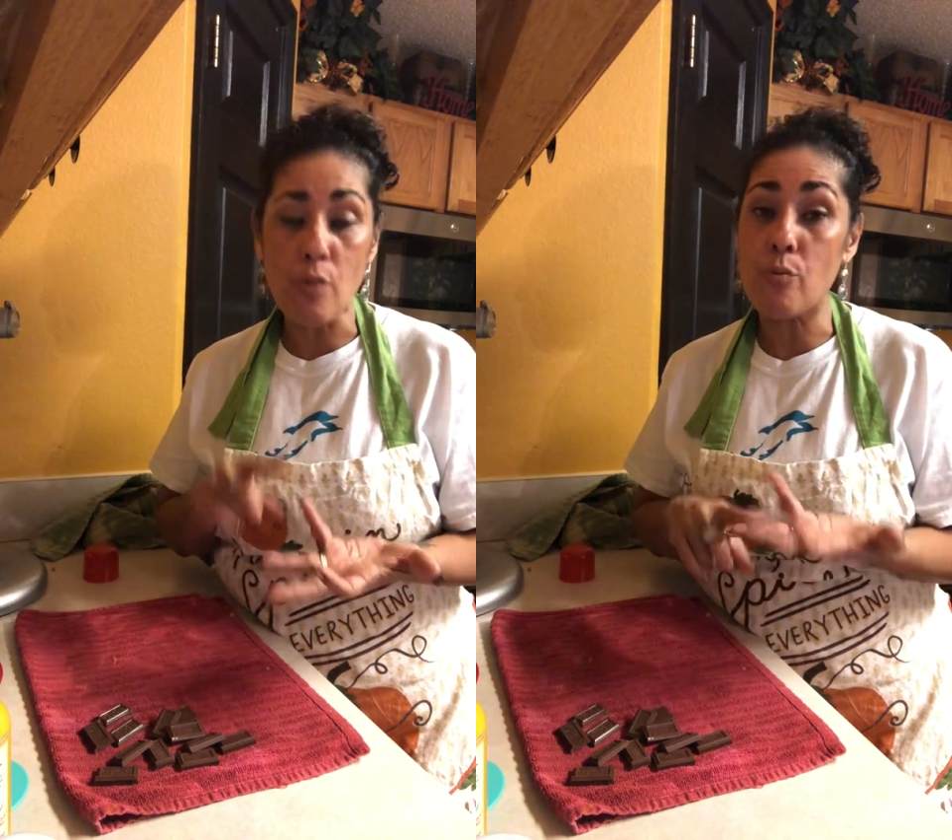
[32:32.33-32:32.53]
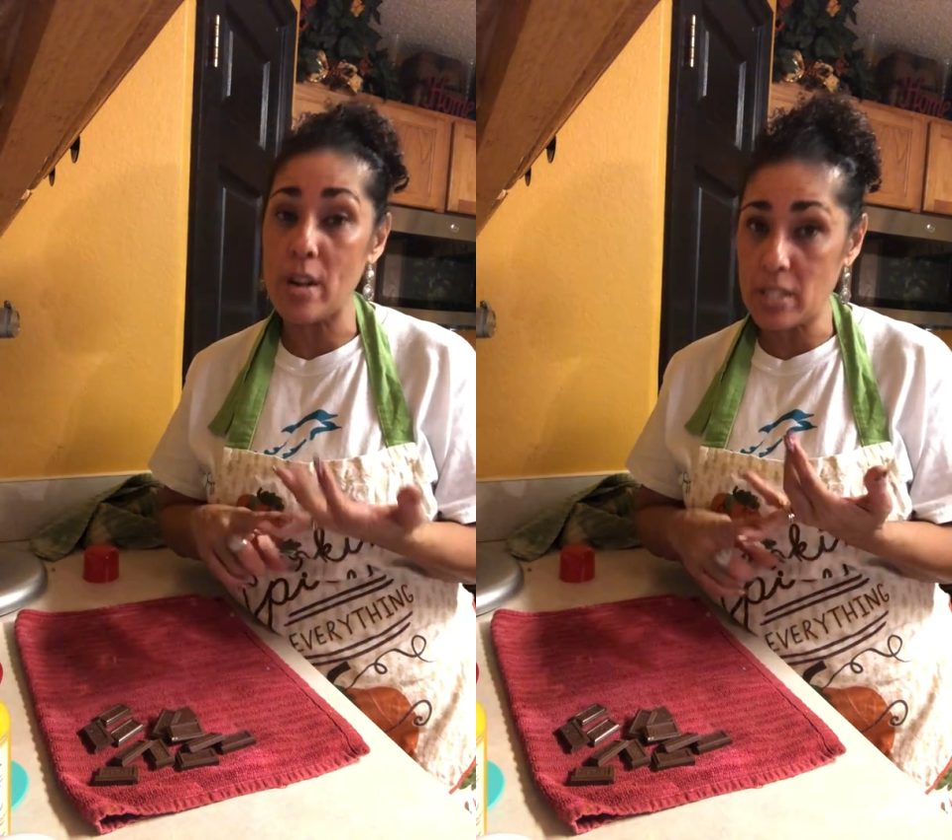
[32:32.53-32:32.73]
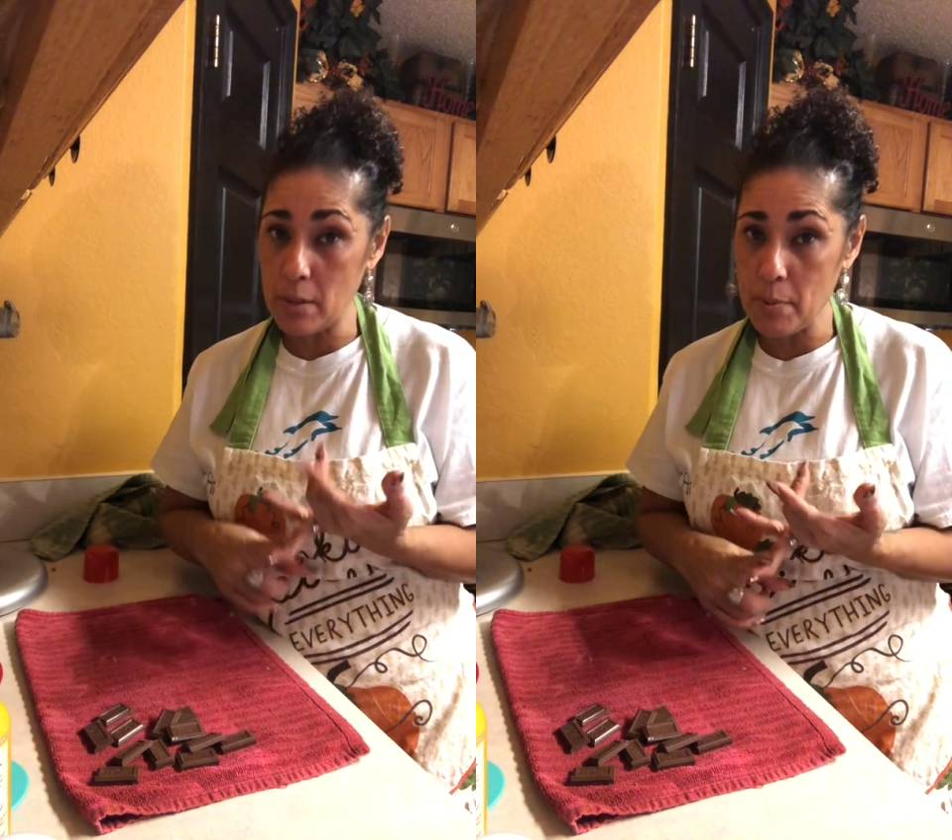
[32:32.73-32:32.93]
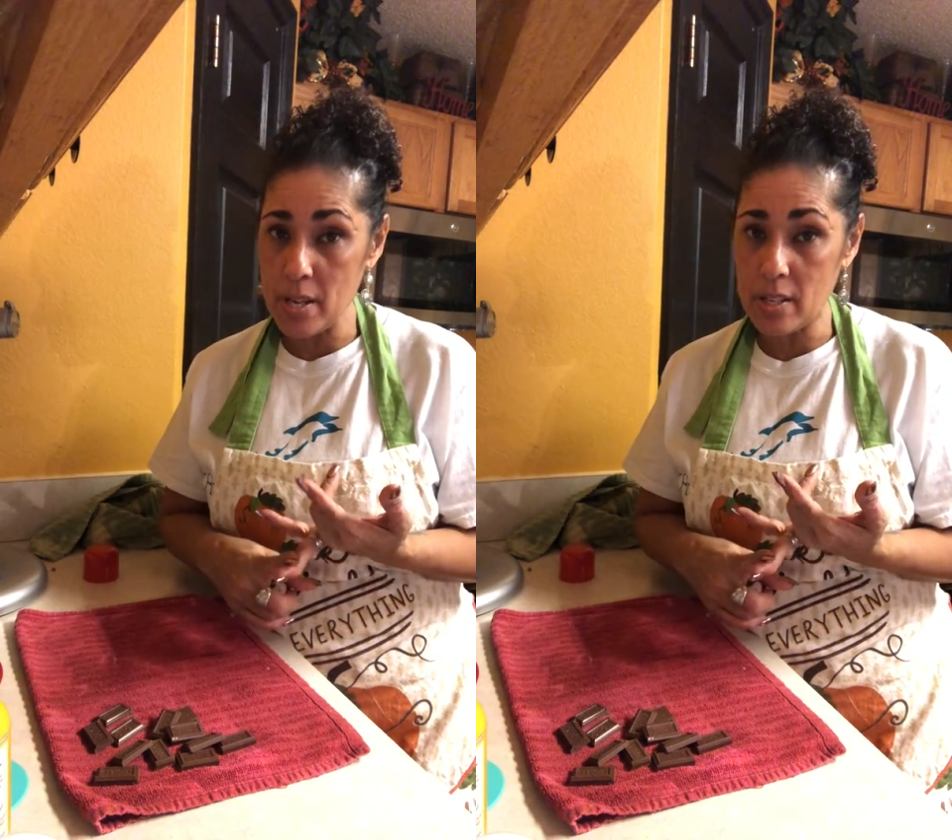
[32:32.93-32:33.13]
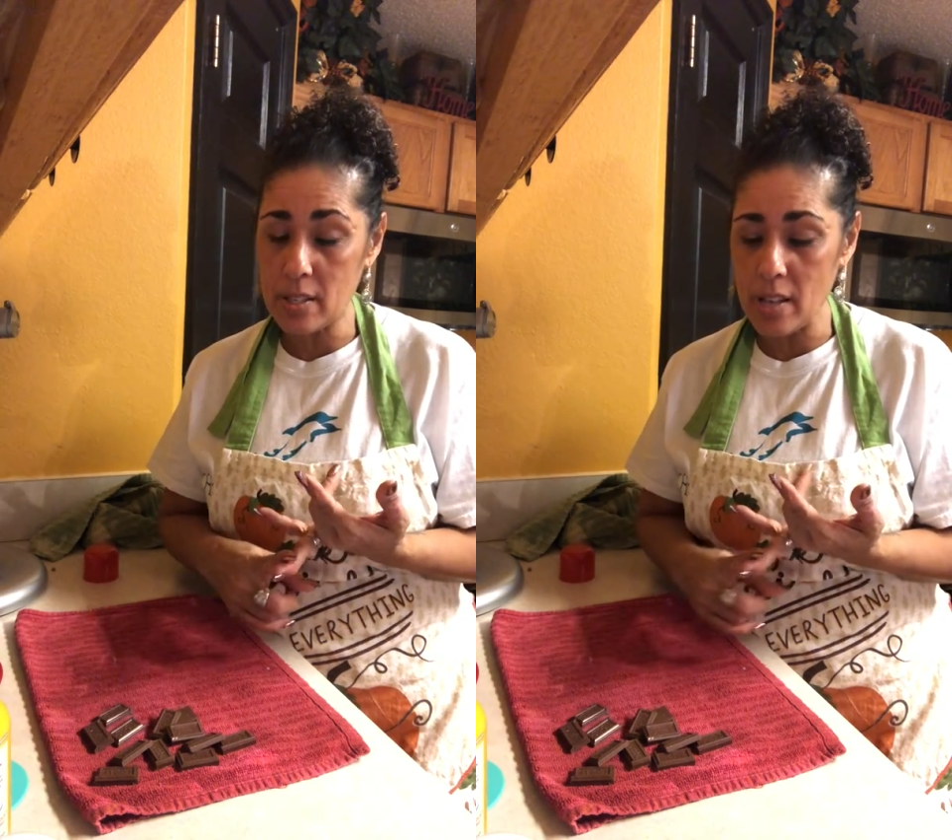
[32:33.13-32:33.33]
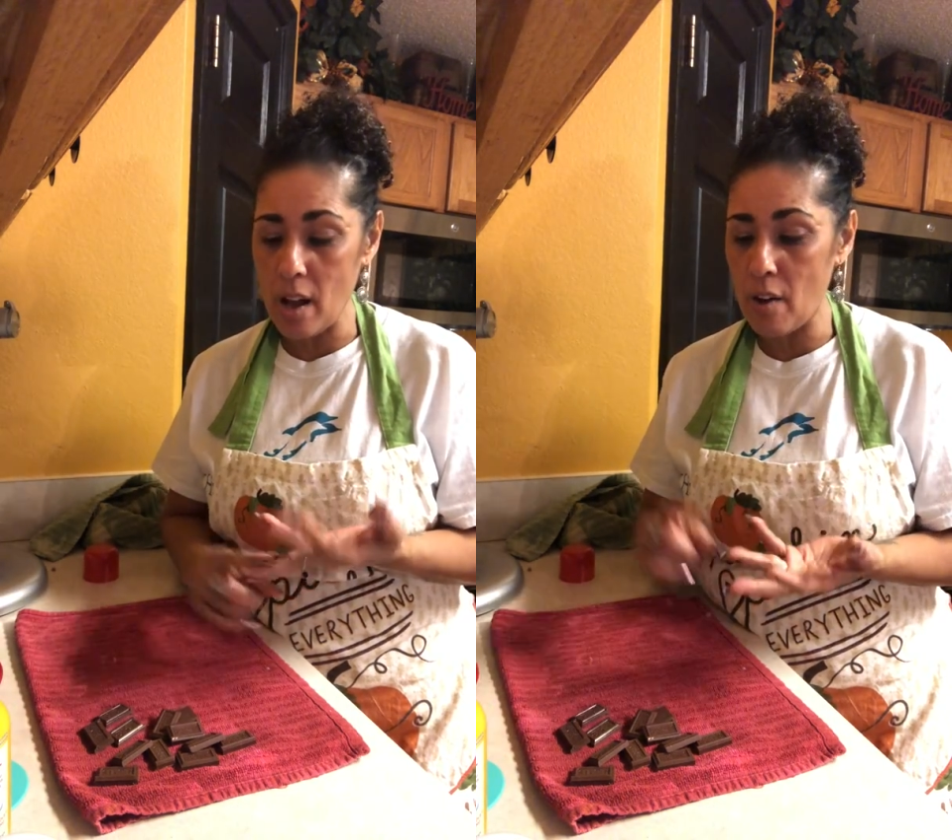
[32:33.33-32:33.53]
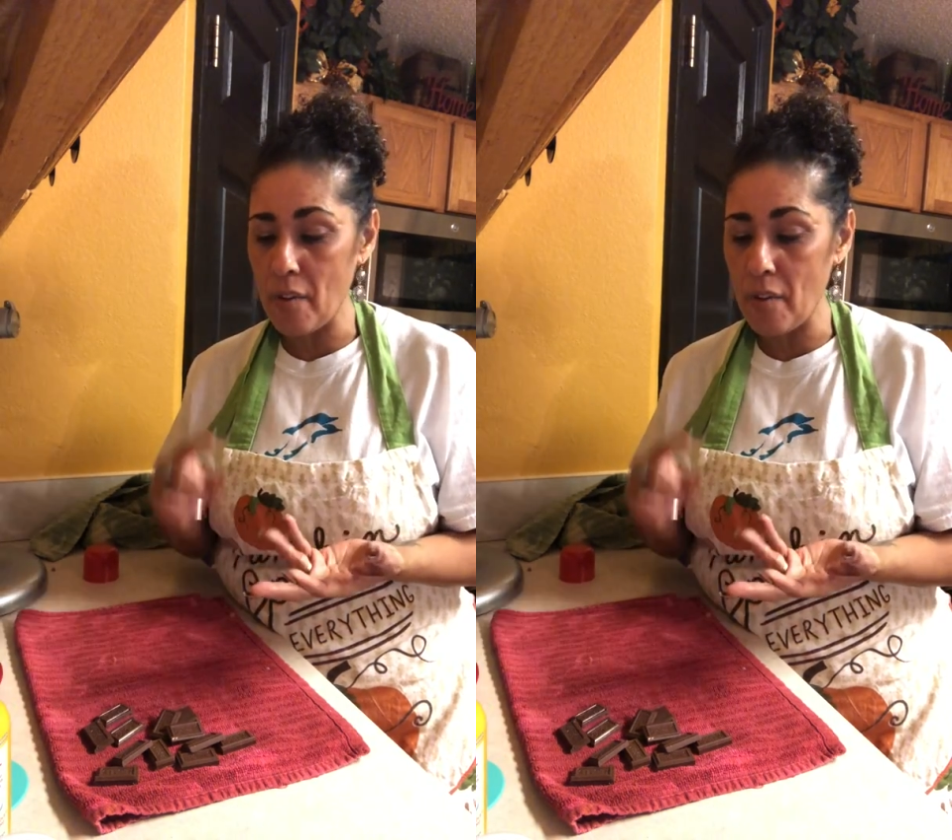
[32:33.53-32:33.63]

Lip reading: recipe itself.